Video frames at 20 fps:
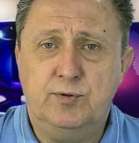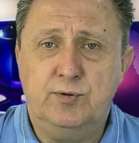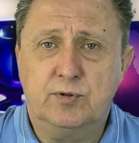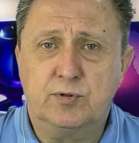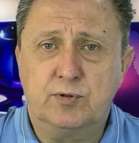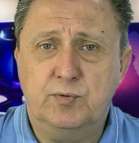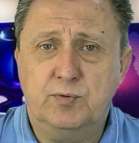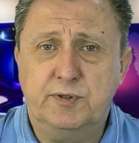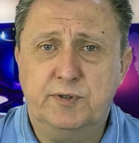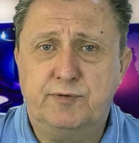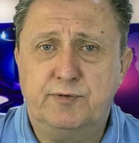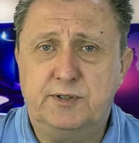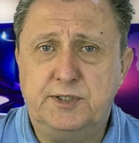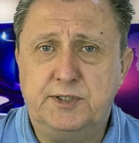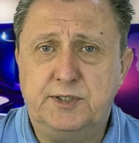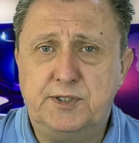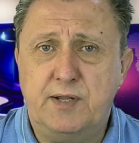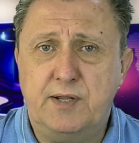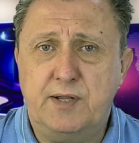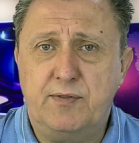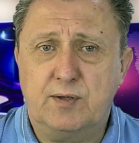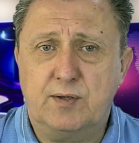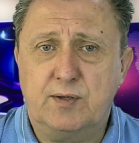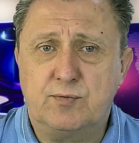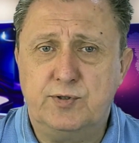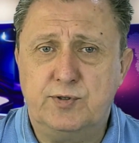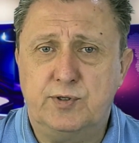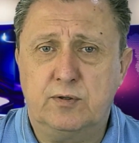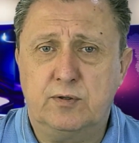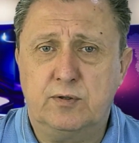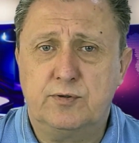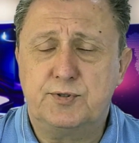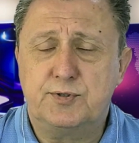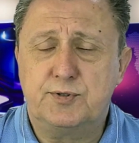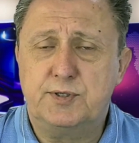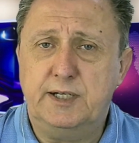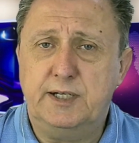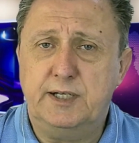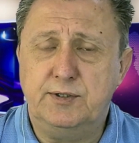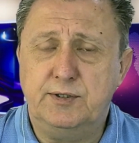are going for the
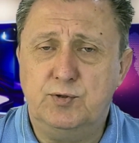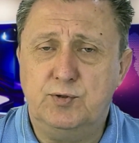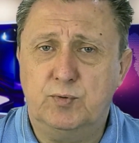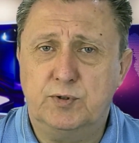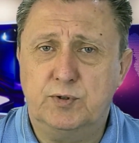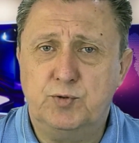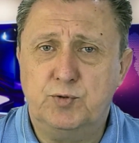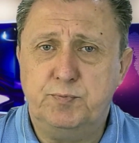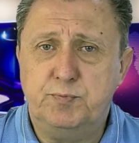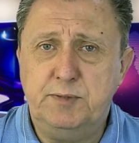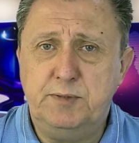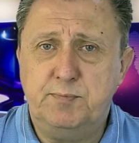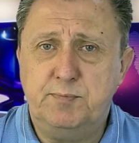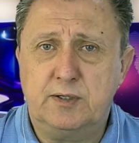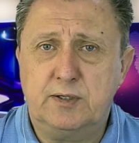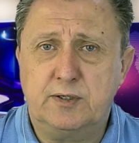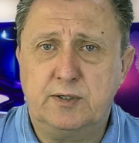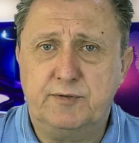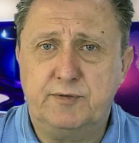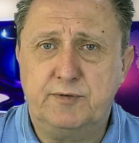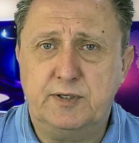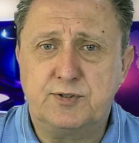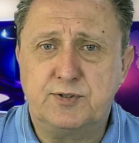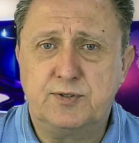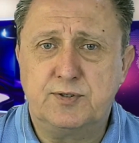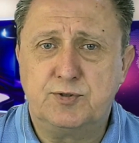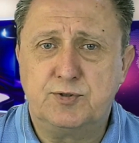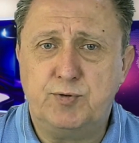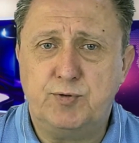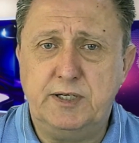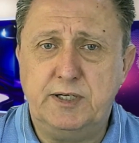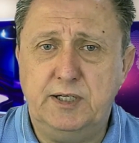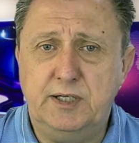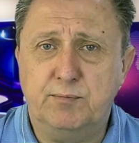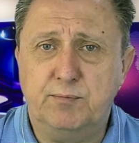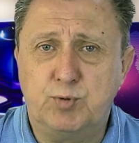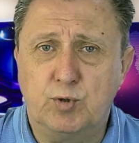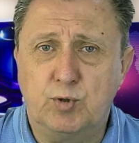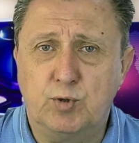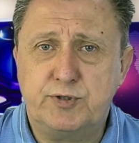$10,000 and you want to be part of this trading
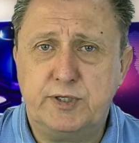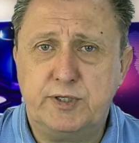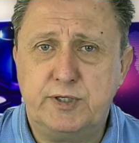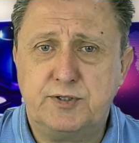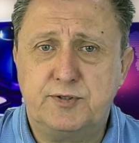process,